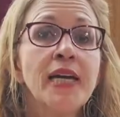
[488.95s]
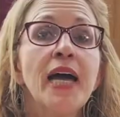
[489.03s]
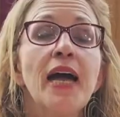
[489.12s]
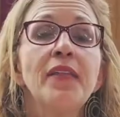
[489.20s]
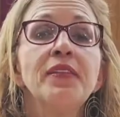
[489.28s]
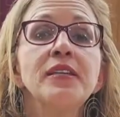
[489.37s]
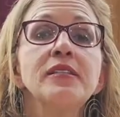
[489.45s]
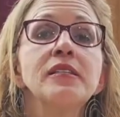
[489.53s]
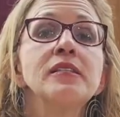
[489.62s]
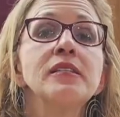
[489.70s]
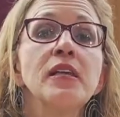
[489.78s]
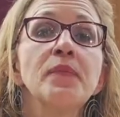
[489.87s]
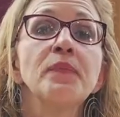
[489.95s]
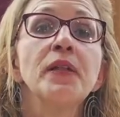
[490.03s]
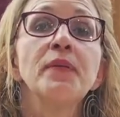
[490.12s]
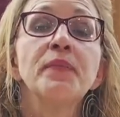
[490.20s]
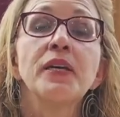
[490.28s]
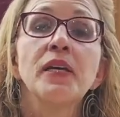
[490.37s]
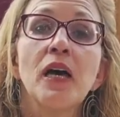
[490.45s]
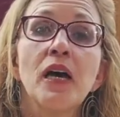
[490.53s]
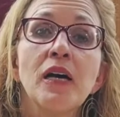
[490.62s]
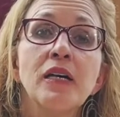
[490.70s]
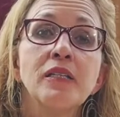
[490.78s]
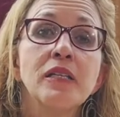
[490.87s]
And this is simply
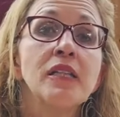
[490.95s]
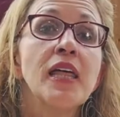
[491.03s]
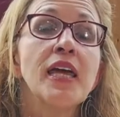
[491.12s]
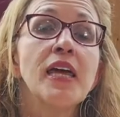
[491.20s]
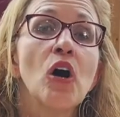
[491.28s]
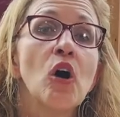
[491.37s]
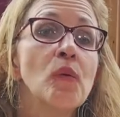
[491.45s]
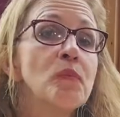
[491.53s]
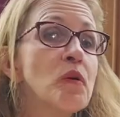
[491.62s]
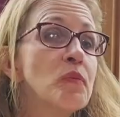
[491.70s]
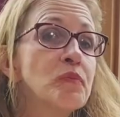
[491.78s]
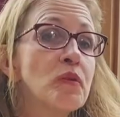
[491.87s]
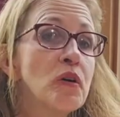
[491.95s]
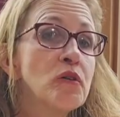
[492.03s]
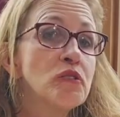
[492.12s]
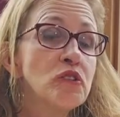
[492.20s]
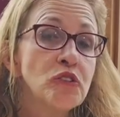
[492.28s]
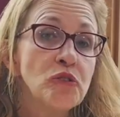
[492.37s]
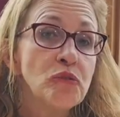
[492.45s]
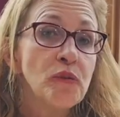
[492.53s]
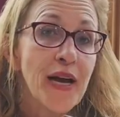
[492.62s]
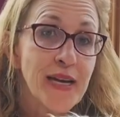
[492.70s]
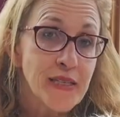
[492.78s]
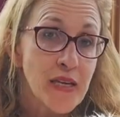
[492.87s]
because they are more prone to
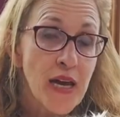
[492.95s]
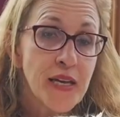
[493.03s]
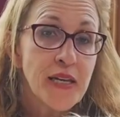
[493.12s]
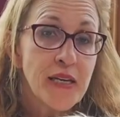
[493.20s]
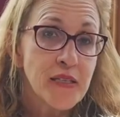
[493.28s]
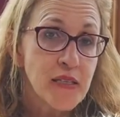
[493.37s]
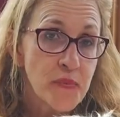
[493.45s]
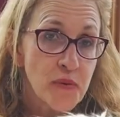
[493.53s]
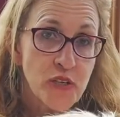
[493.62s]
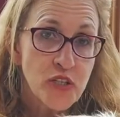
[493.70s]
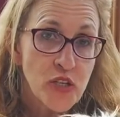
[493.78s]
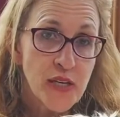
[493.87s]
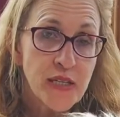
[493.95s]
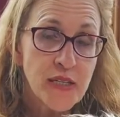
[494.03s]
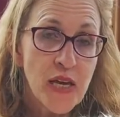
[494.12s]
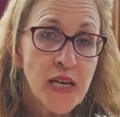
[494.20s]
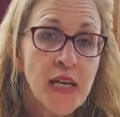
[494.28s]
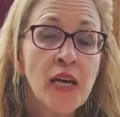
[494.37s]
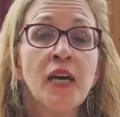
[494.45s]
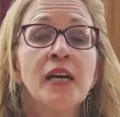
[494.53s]
anxiety and separation anxiety.